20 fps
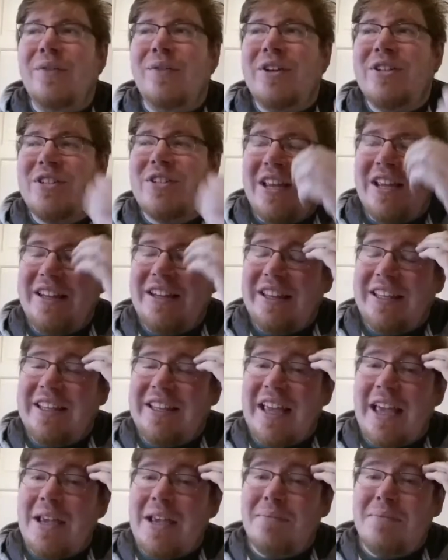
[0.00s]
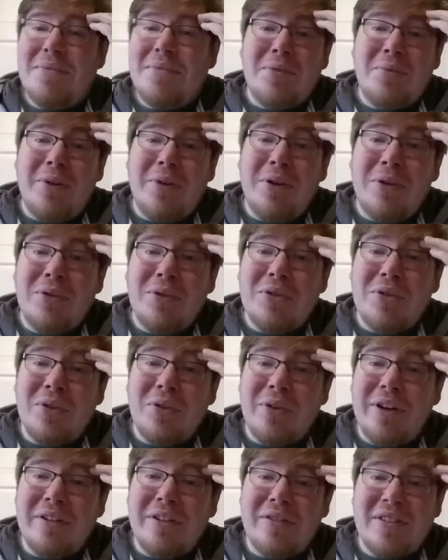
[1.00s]
which in the games we all
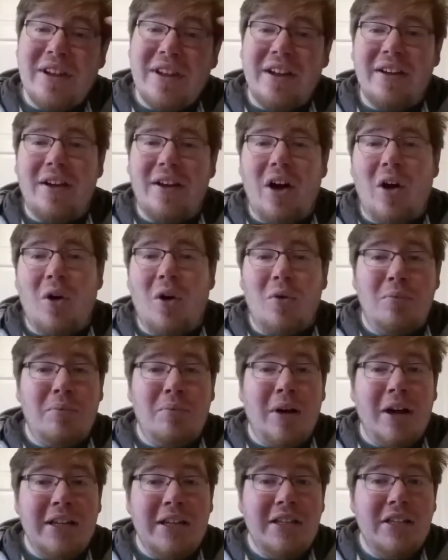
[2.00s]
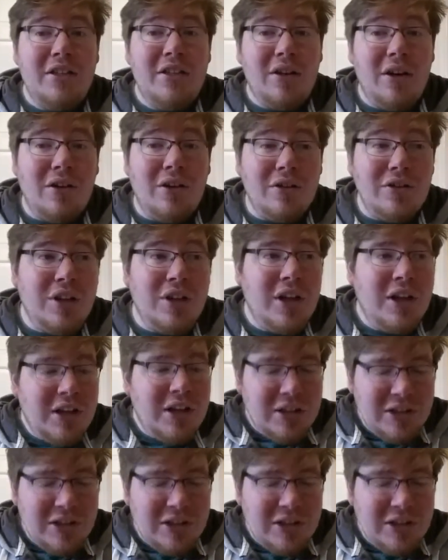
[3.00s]
saw, and it was like, oh my god,